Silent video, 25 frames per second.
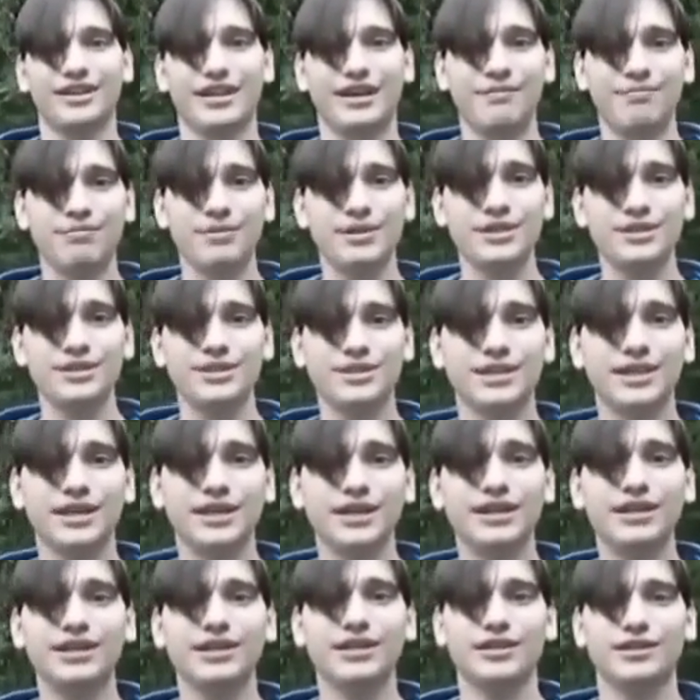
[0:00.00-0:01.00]
That being
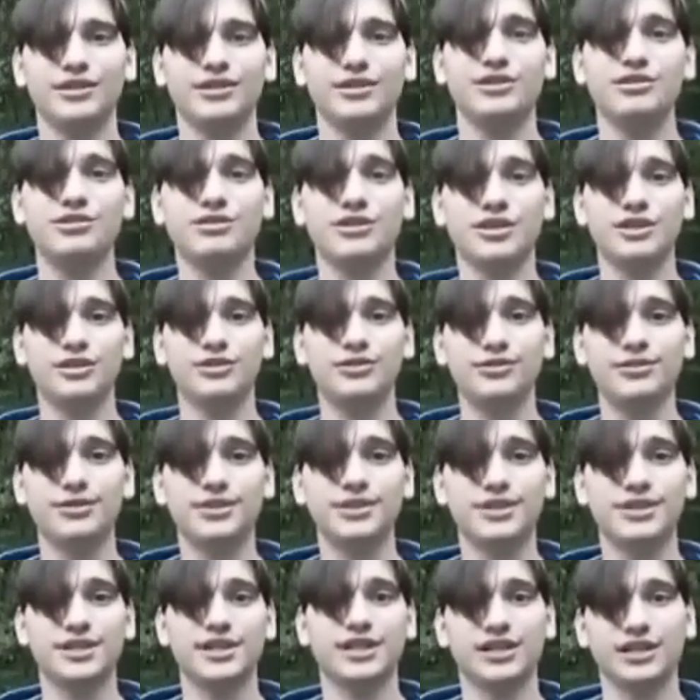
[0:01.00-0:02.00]
said, you can do
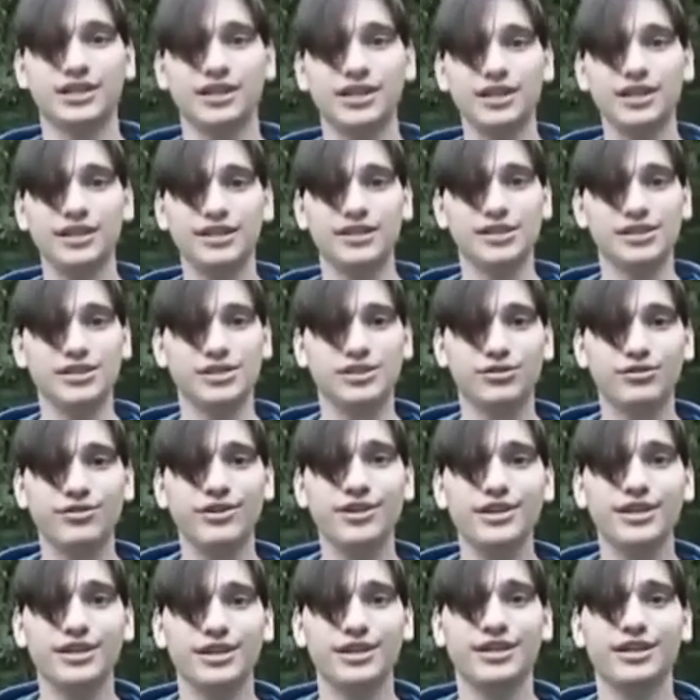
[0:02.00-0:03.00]
this technique
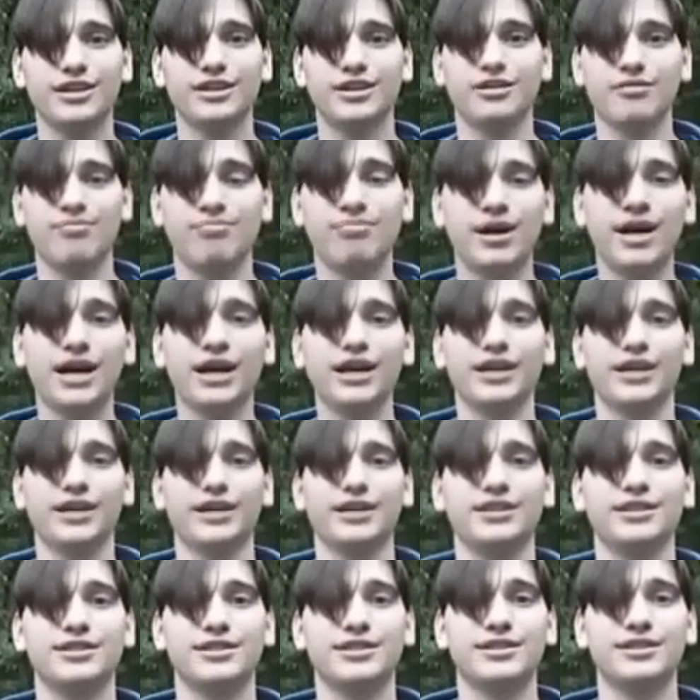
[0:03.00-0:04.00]
discreetly in your
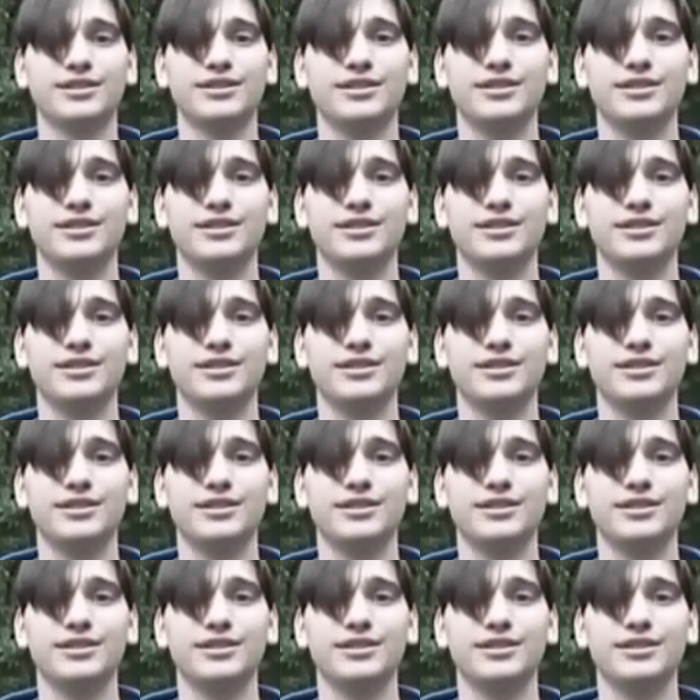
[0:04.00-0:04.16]
pockets